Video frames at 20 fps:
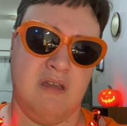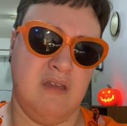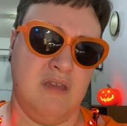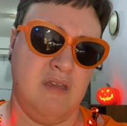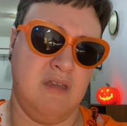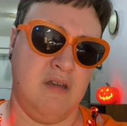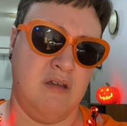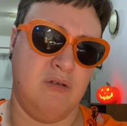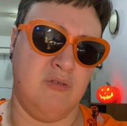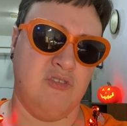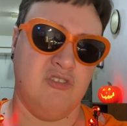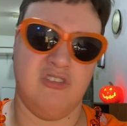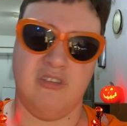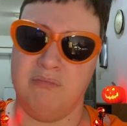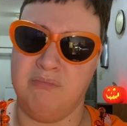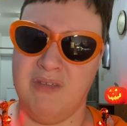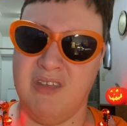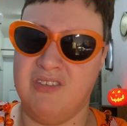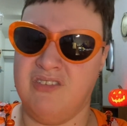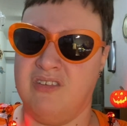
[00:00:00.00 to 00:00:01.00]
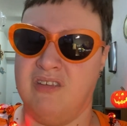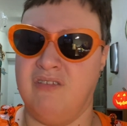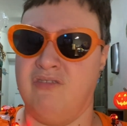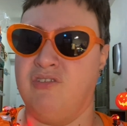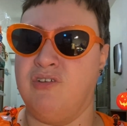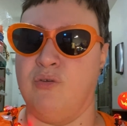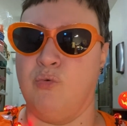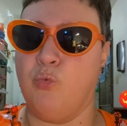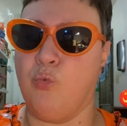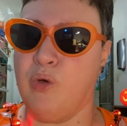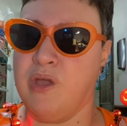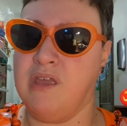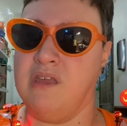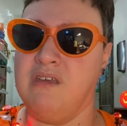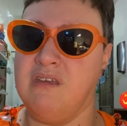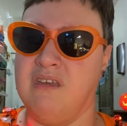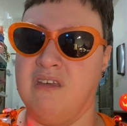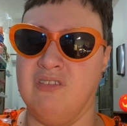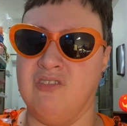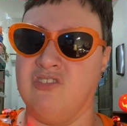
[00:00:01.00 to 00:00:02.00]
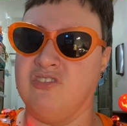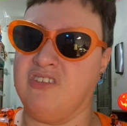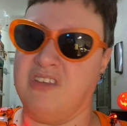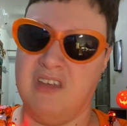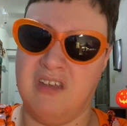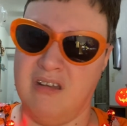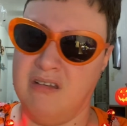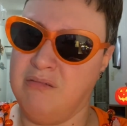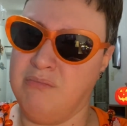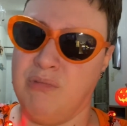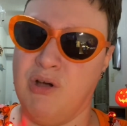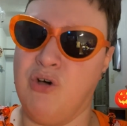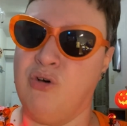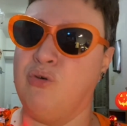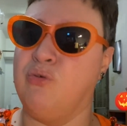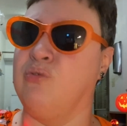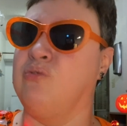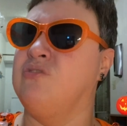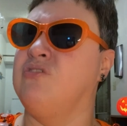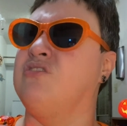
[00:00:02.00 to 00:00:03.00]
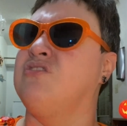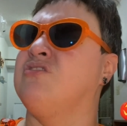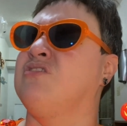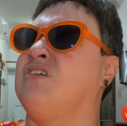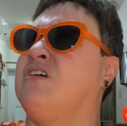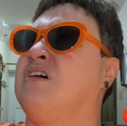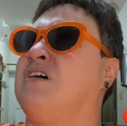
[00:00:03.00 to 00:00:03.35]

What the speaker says: you know, submissive and weak and skin and bones,